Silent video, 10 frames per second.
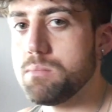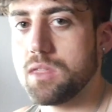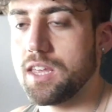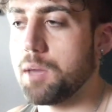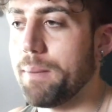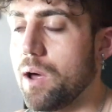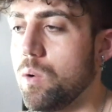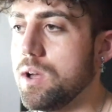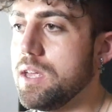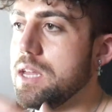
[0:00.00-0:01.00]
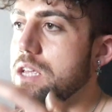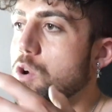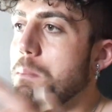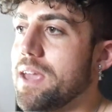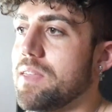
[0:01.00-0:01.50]
Think about, you're
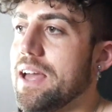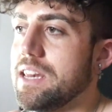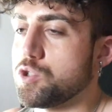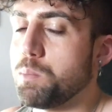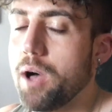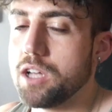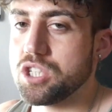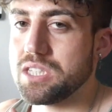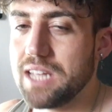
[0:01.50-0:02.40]
making that initial purchase,